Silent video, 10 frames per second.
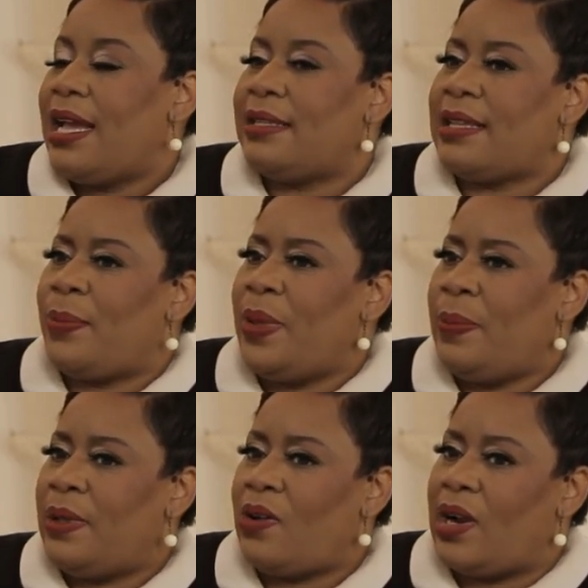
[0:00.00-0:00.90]
is that
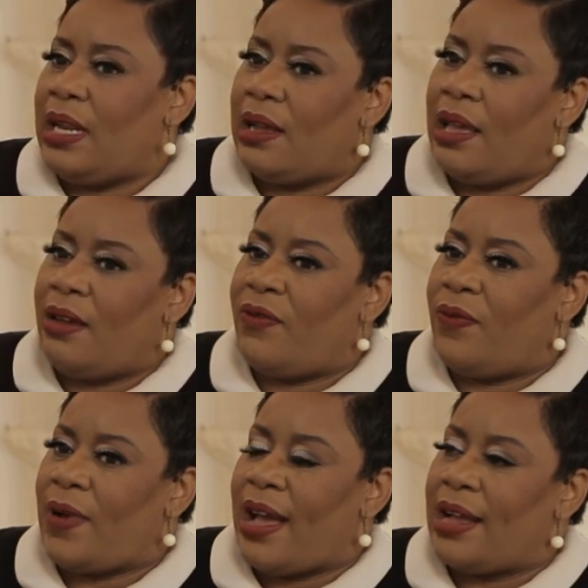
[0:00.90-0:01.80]
people are looking
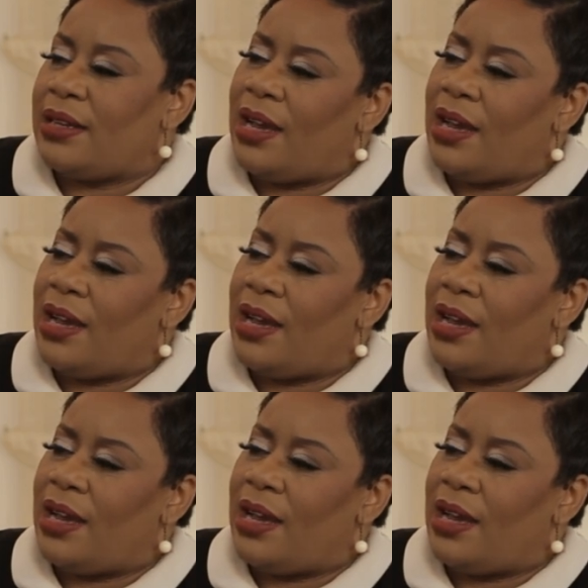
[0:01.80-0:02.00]
at